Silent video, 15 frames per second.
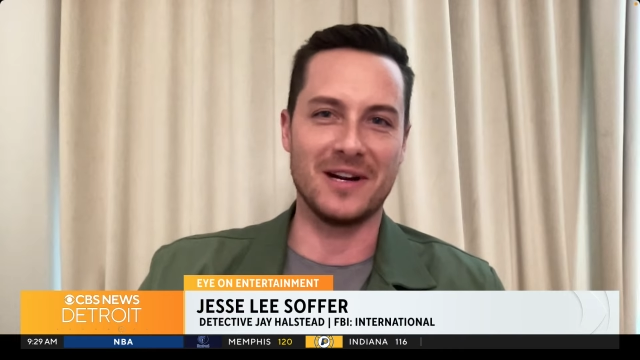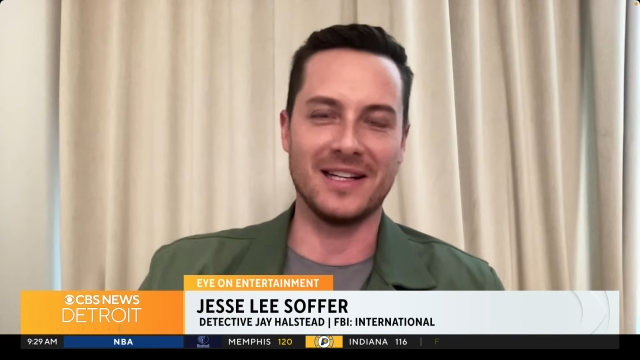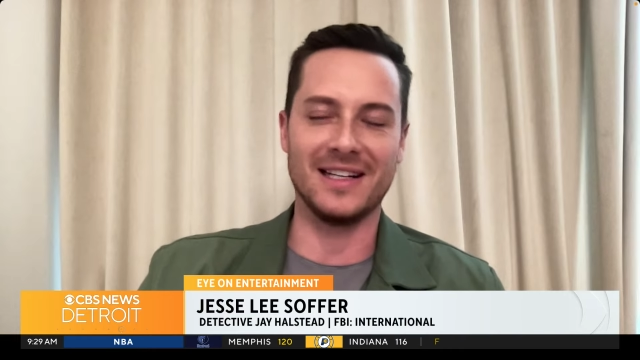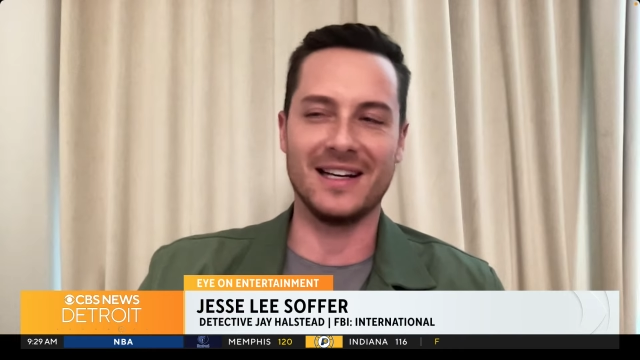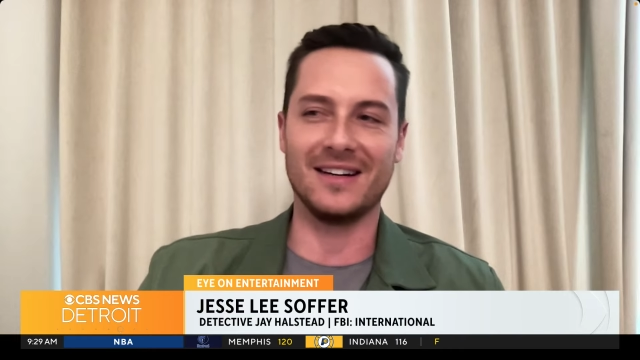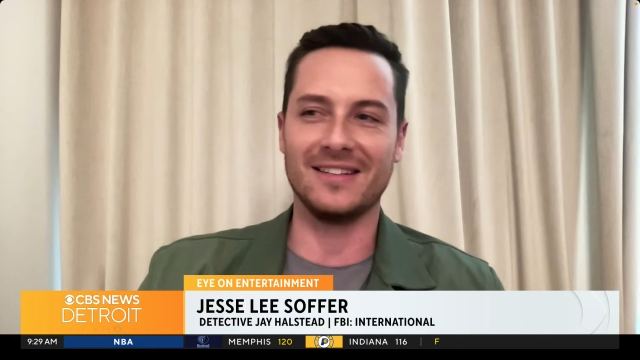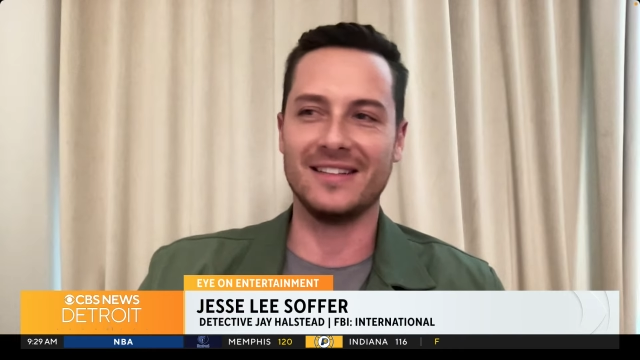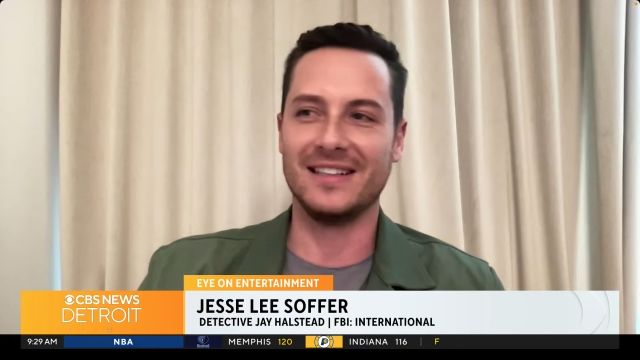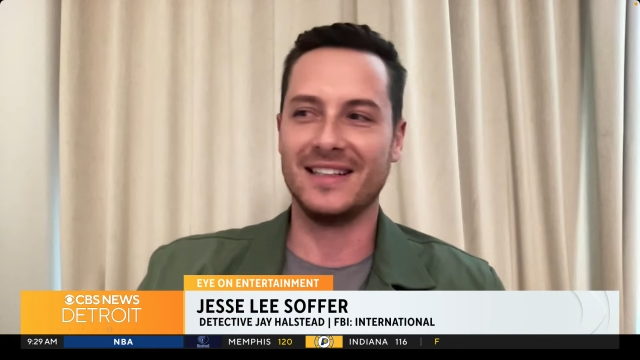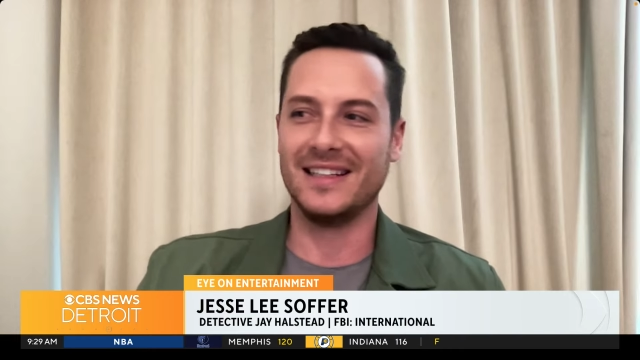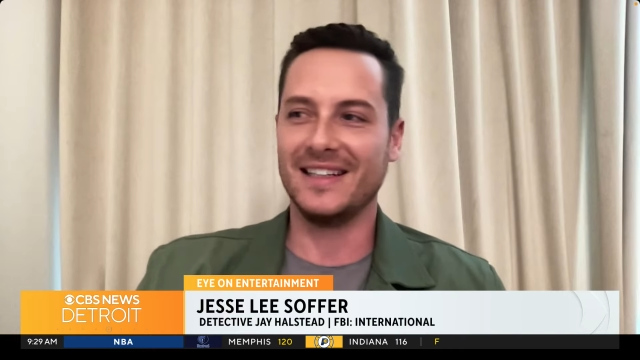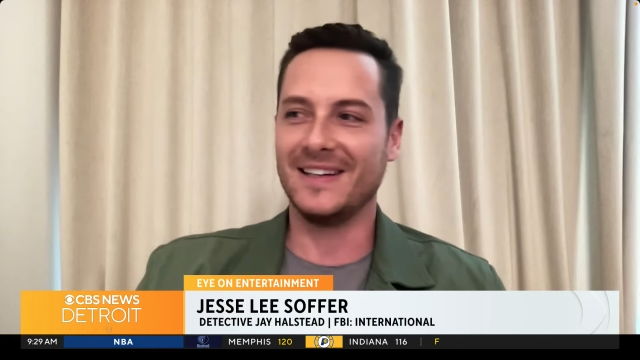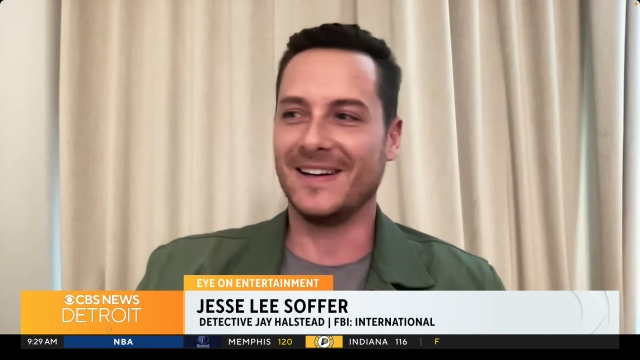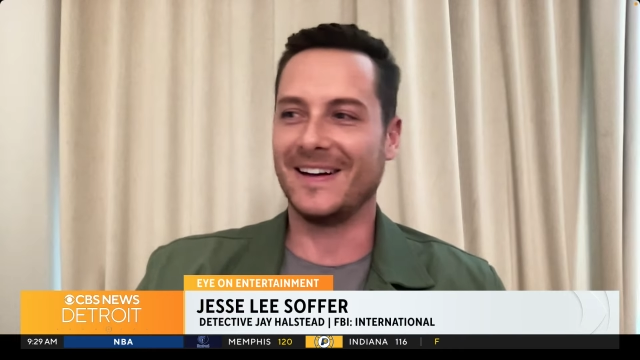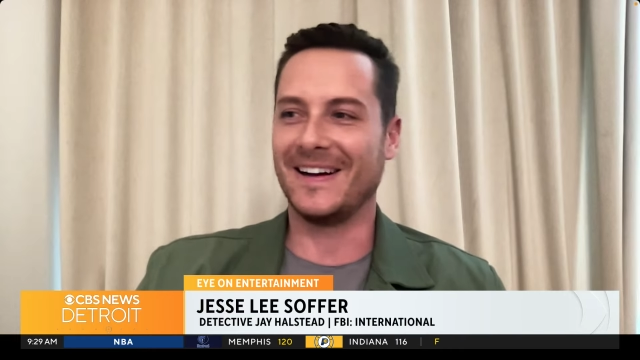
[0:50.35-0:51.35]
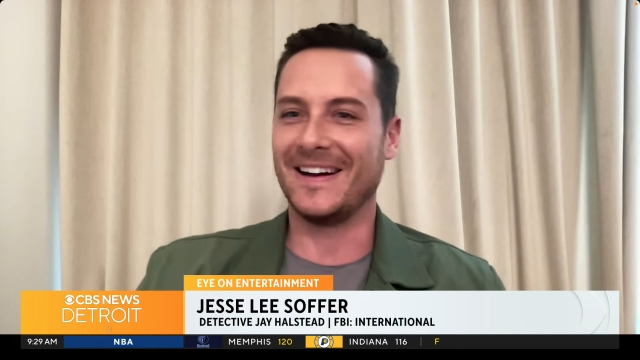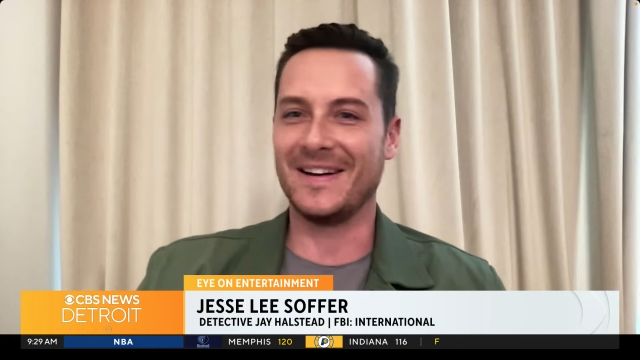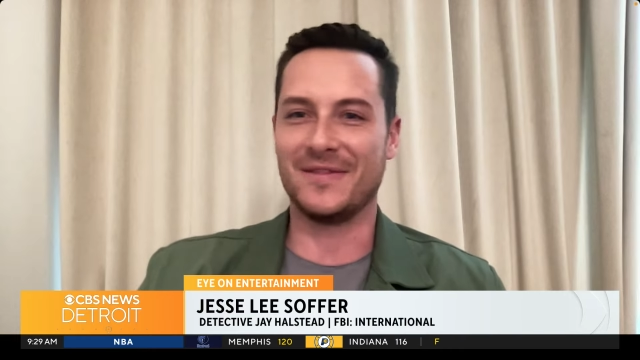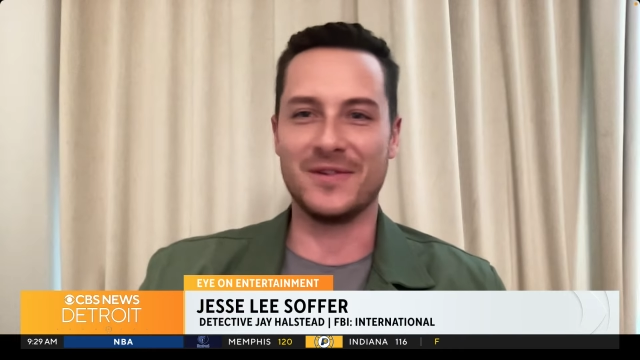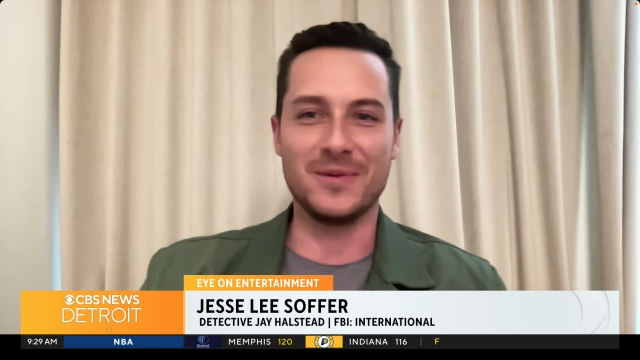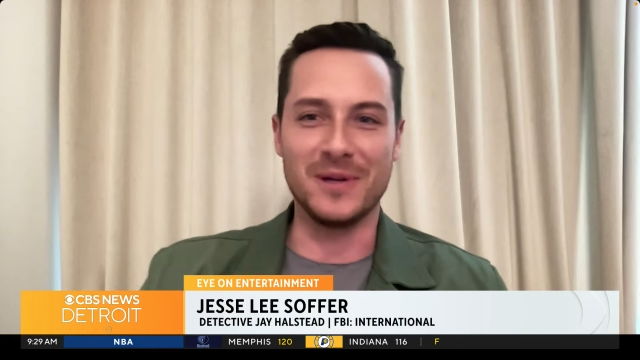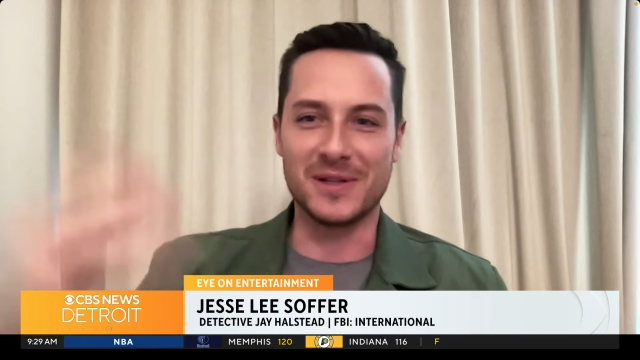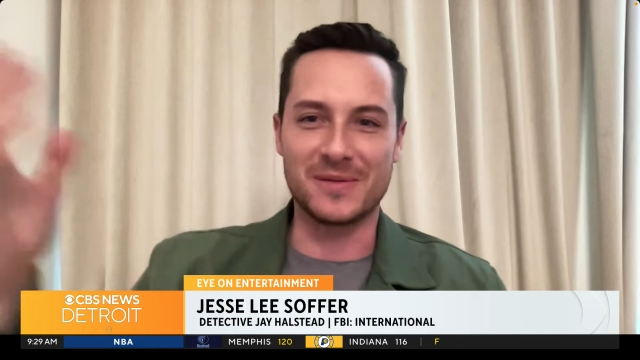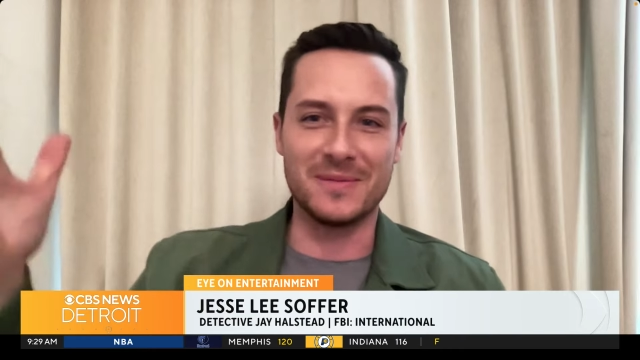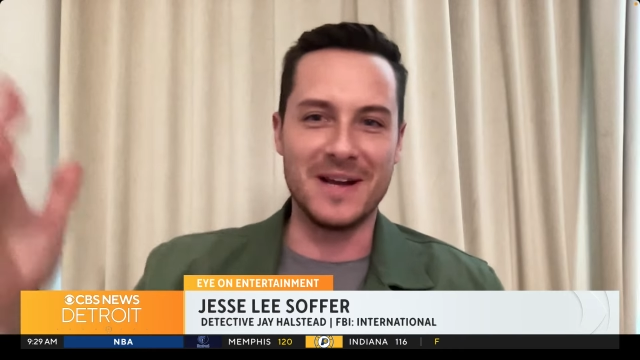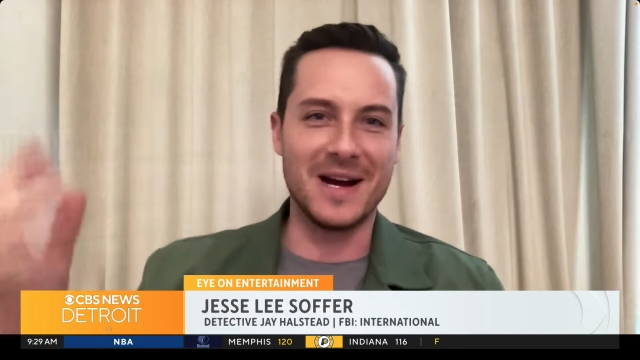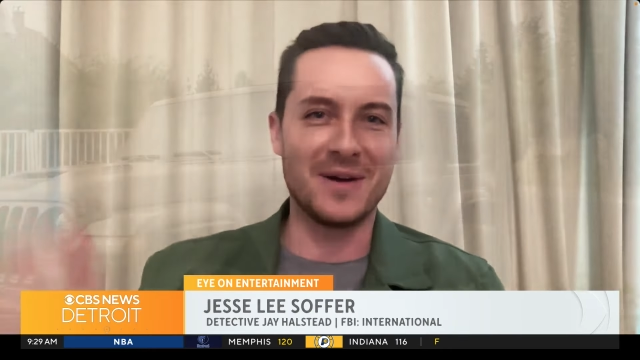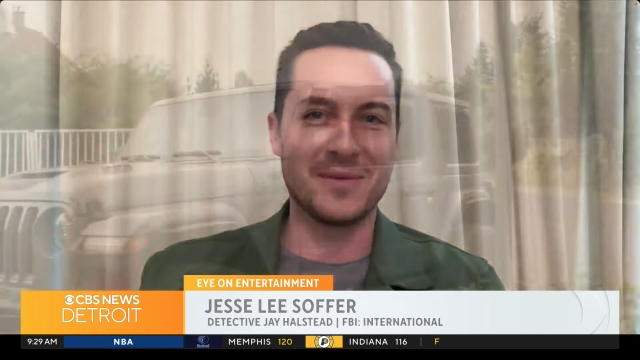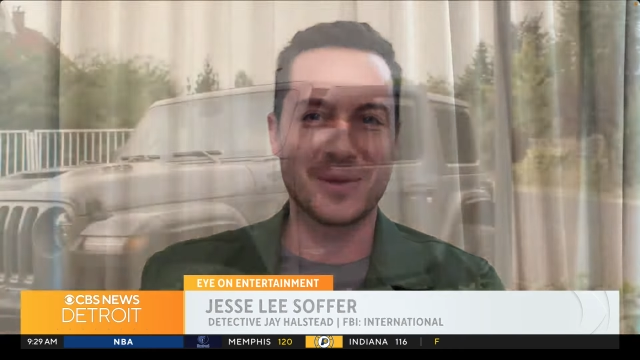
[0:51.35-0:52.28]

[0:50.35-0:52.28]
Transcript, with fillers: right now. Uh, a few weeks from now, we're